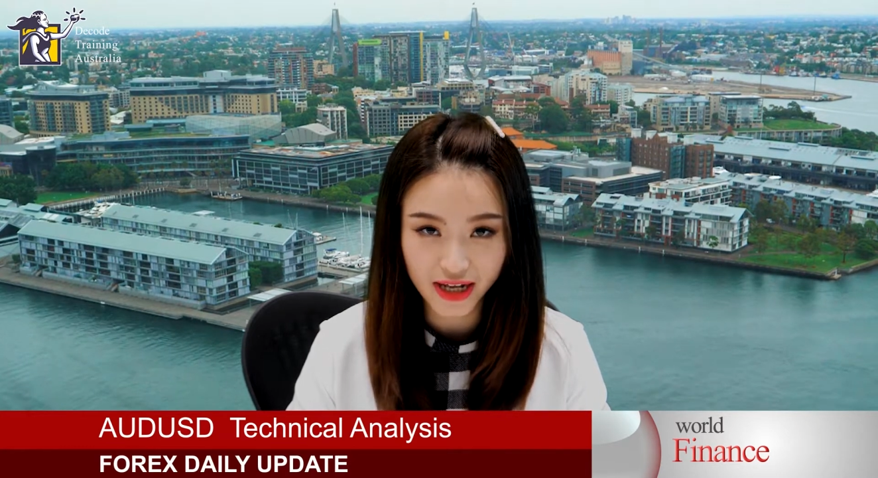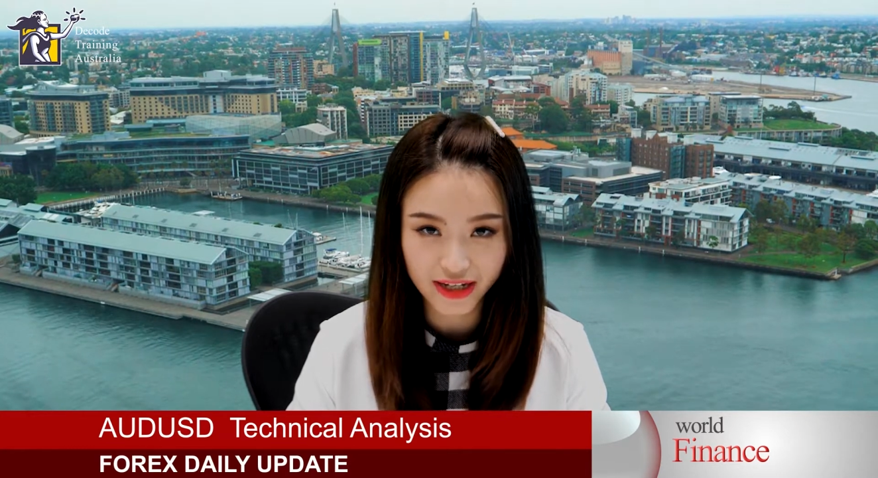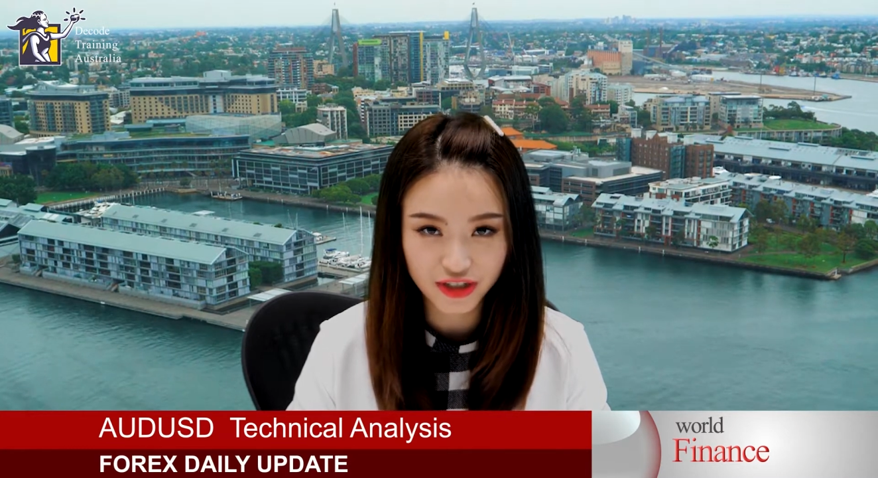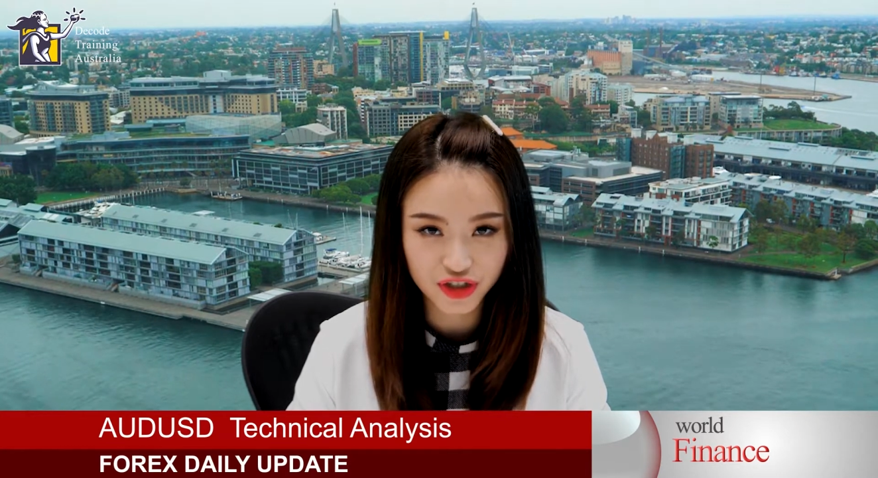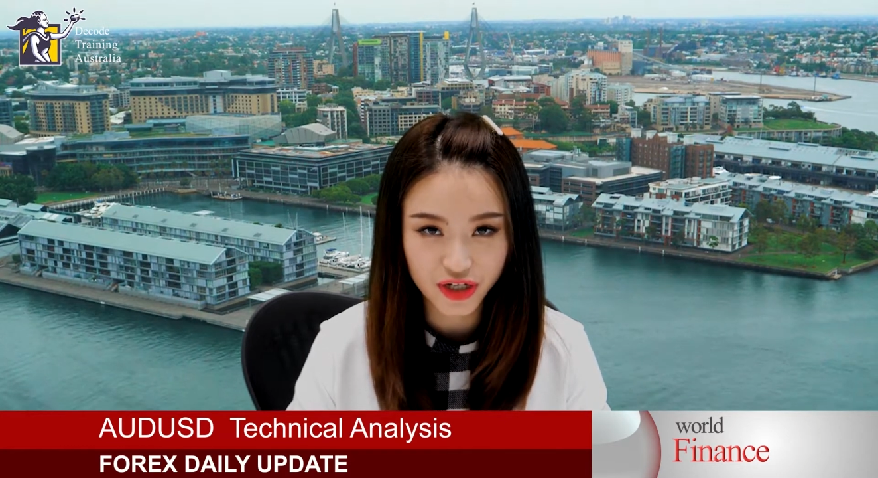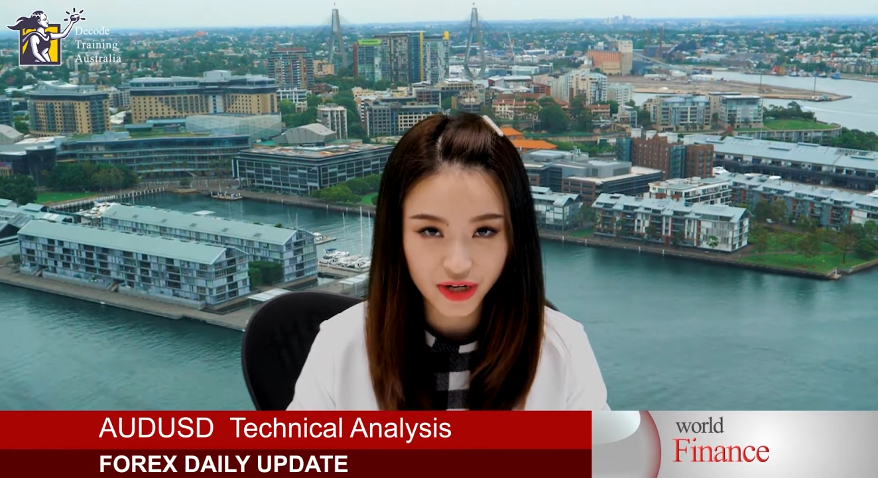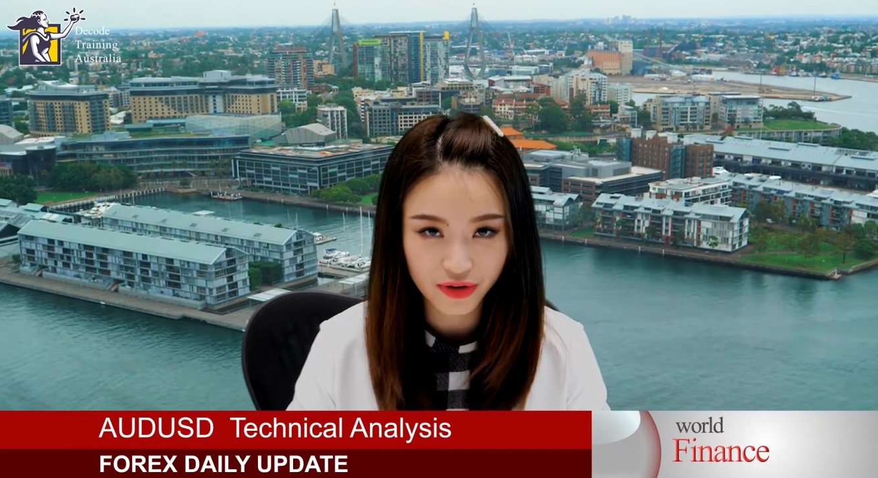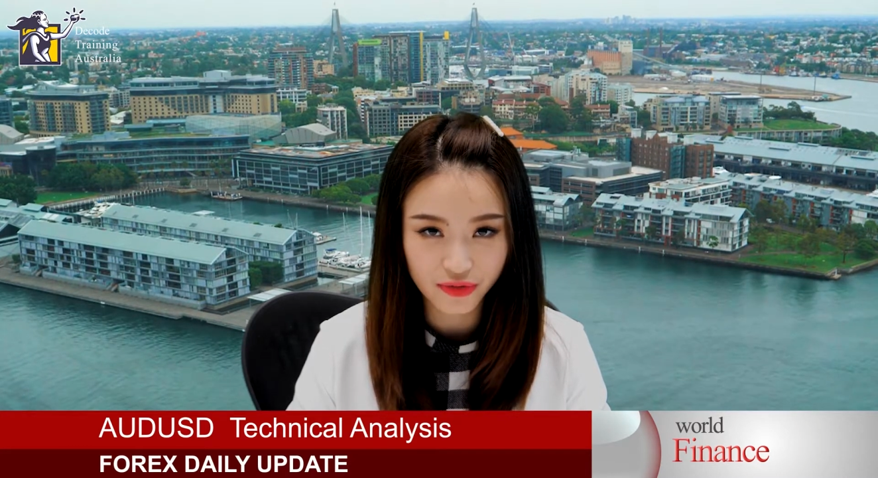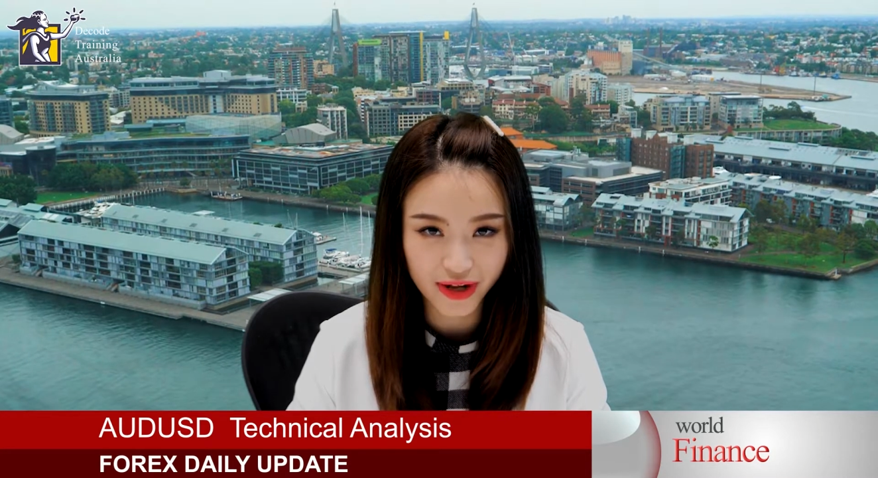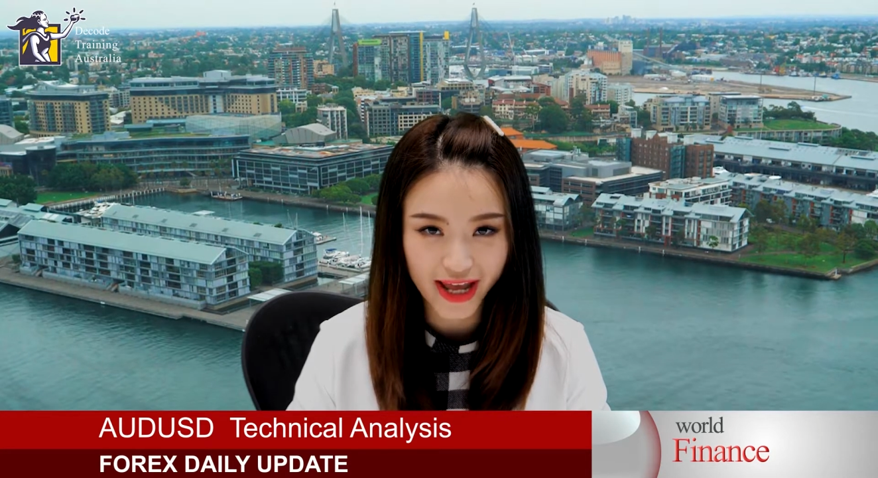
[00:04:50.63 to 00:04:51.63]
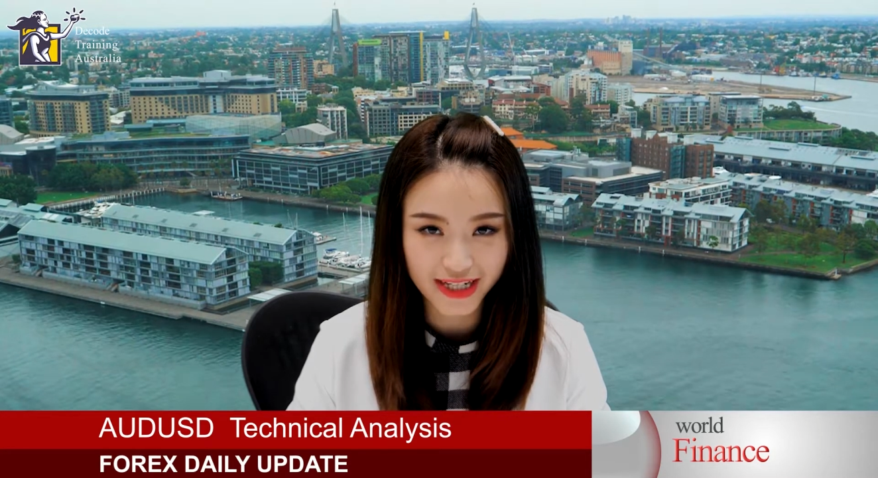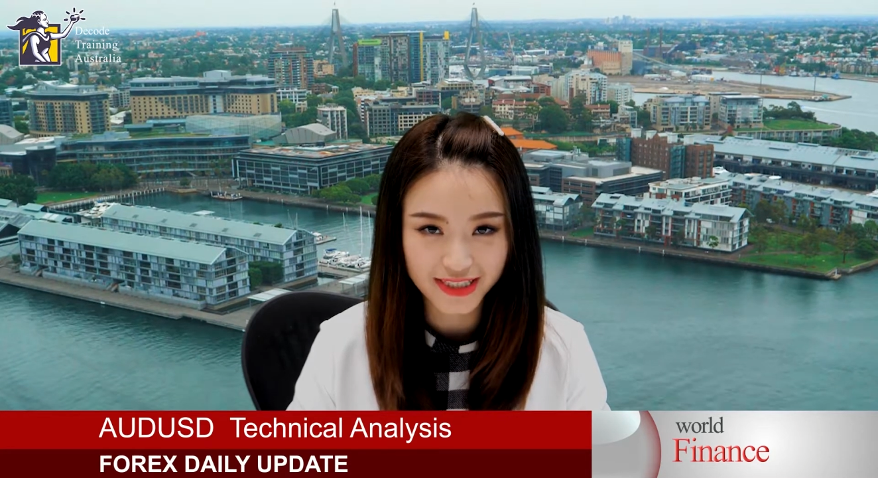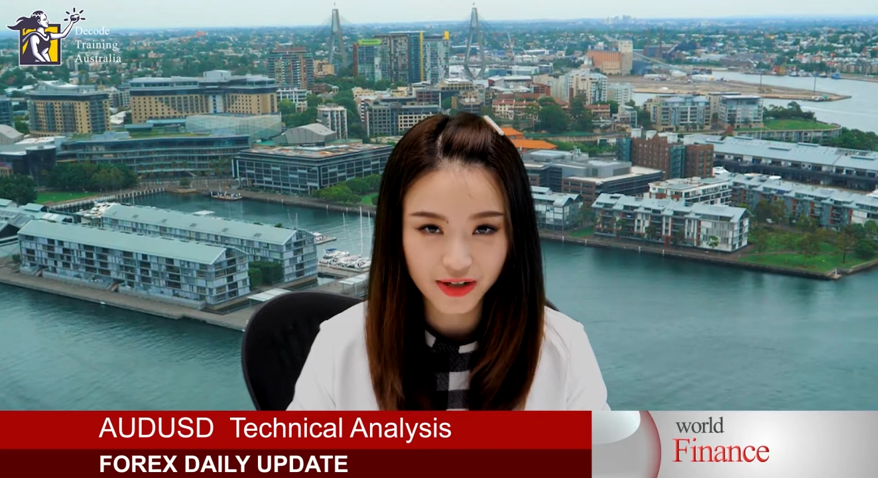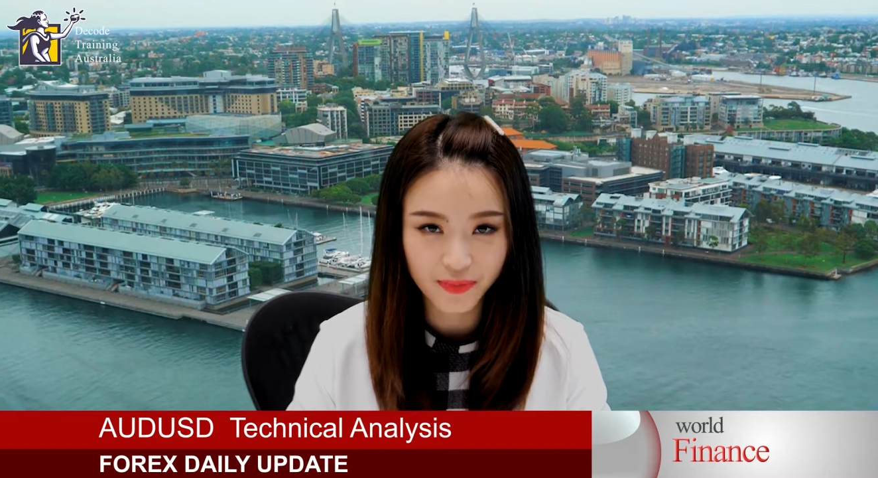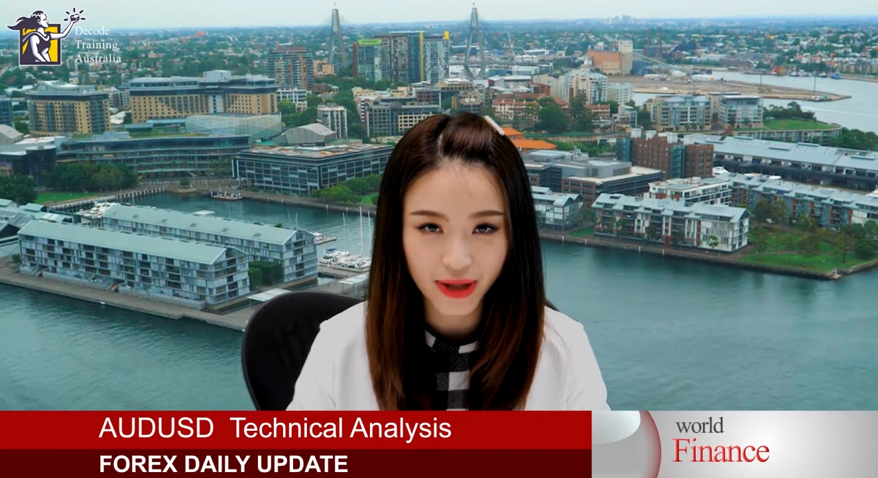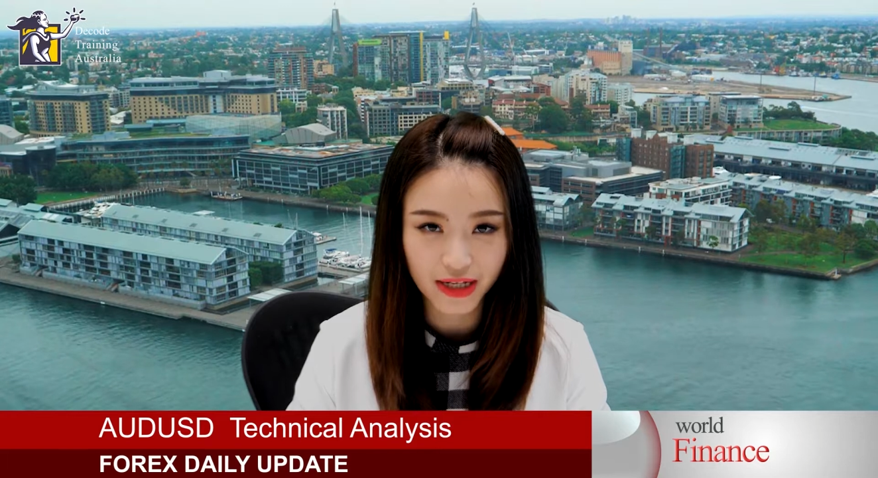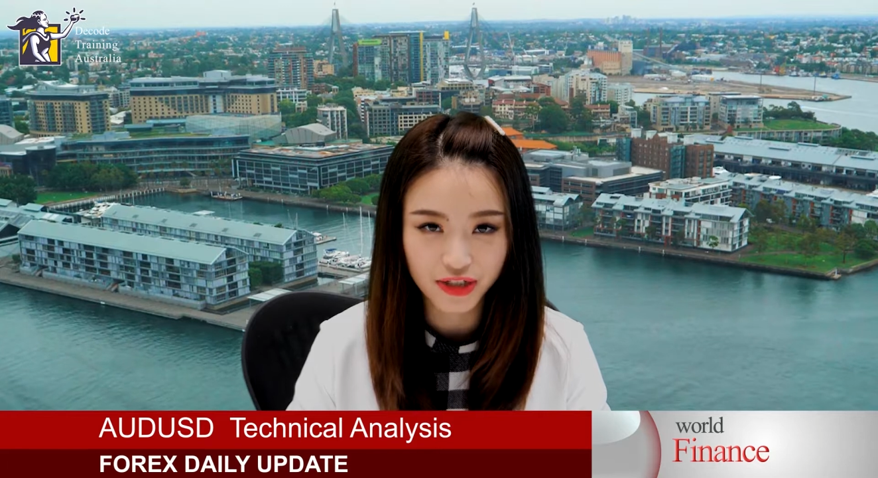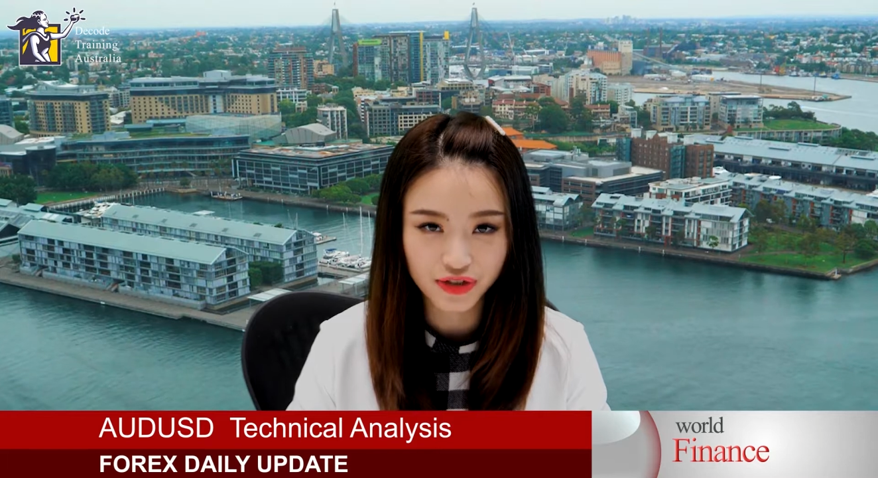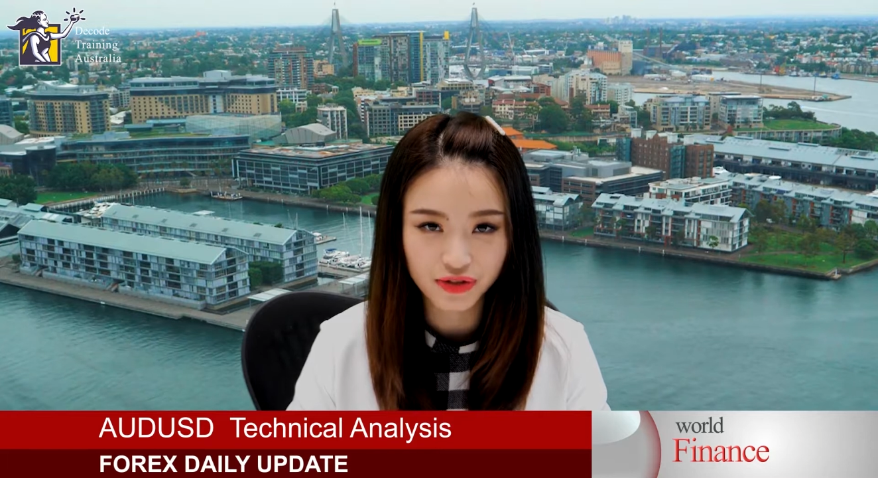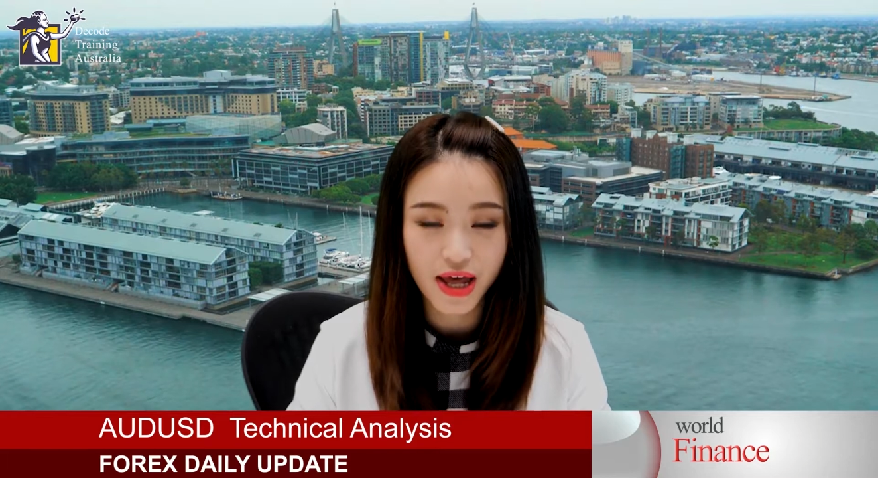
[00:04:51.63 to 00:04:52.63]
in January as compared
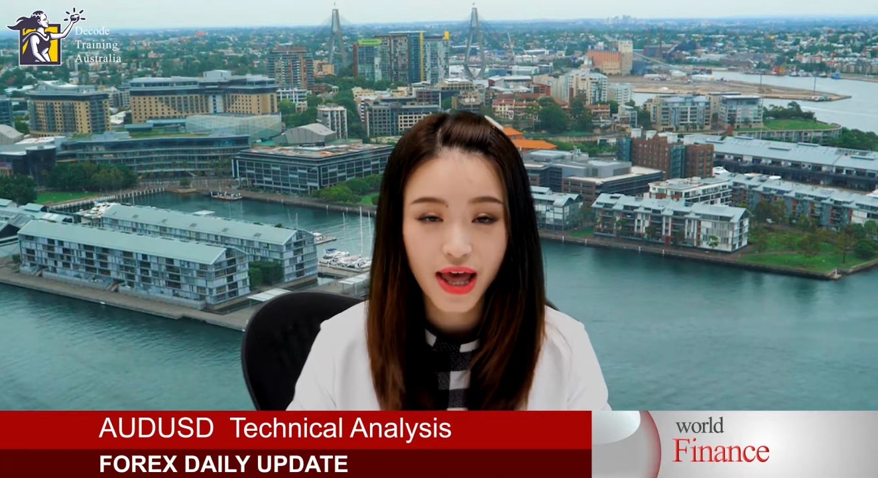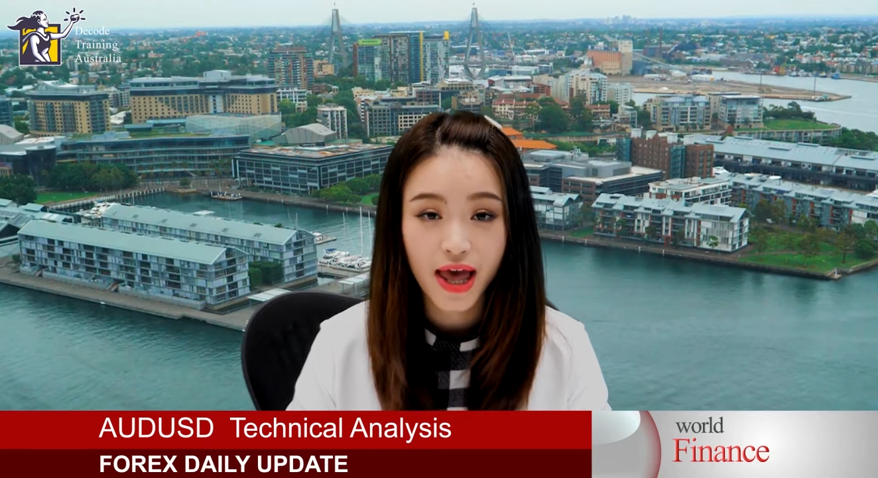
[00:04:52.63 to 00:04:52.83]
to